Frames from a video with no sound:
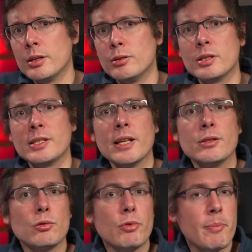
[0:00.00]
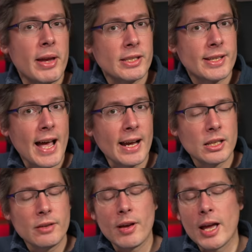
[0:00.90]
the sensor remains
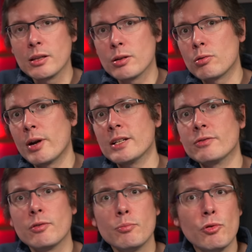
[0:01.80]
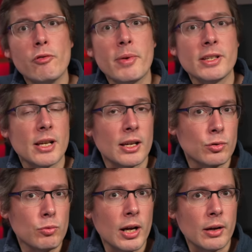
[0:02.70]
active and corrects for movements
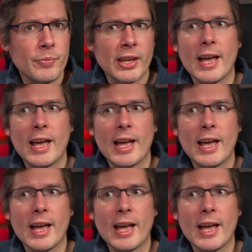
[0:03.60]
as well.